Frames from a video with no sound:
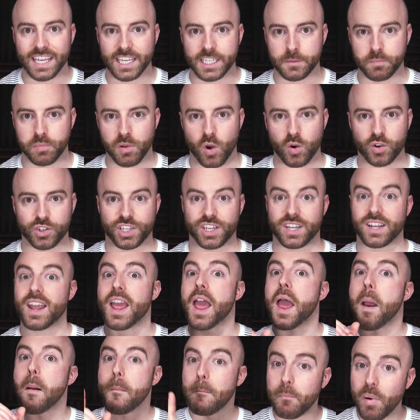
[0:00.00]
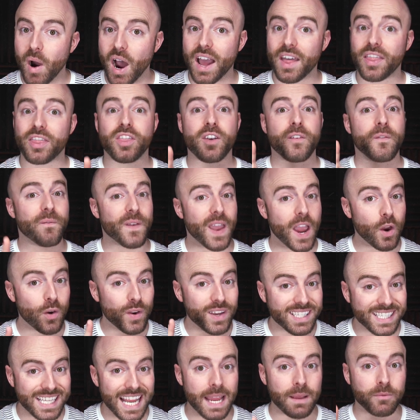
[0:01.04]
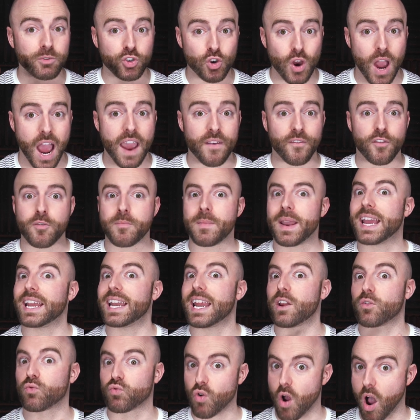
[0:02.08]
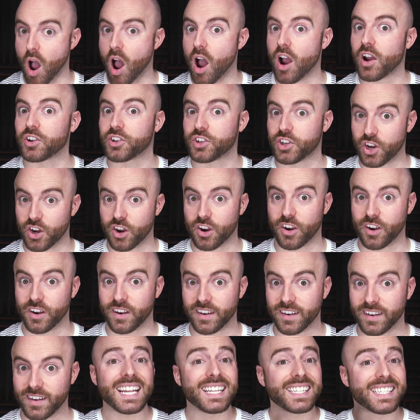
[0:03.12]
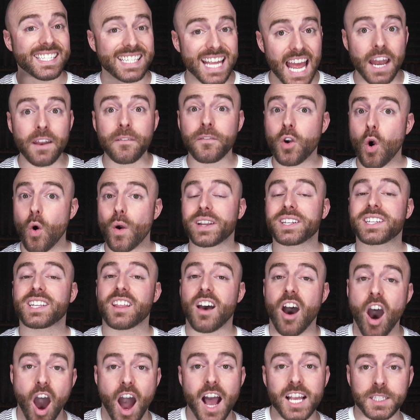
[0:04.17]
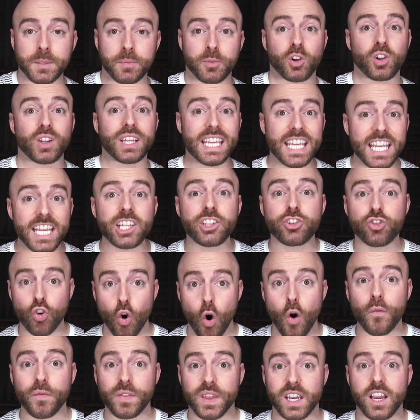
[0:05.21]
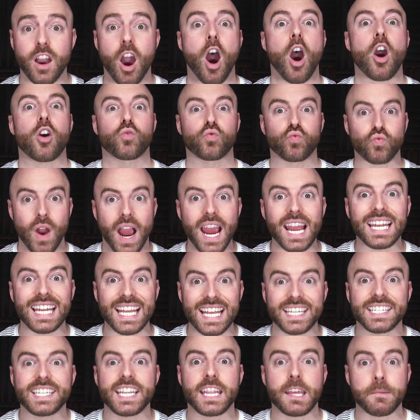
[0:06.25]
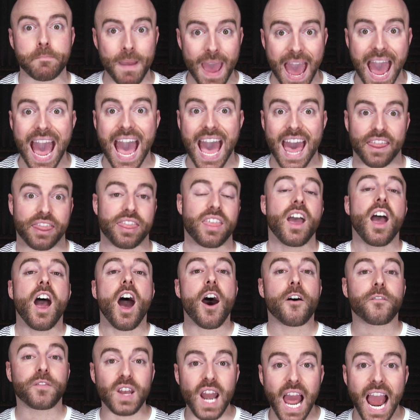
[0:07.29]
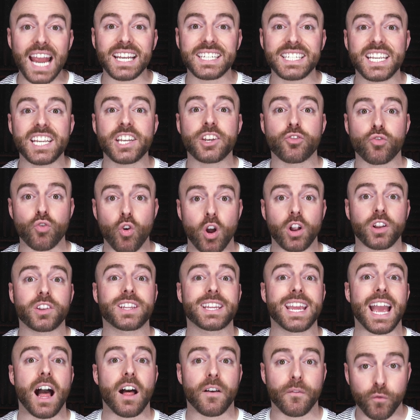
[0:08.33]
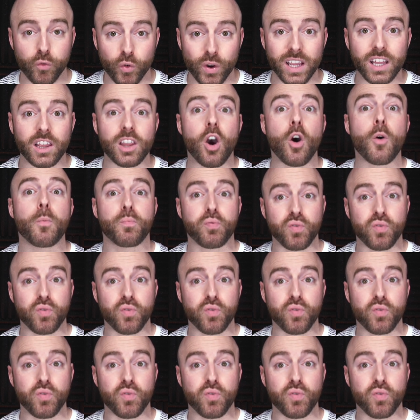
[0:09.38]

the explosion, but the very same driver made a wrong turn. Instead of going to the hospital, he drove the car right into the path of 19-year-old Gavrilo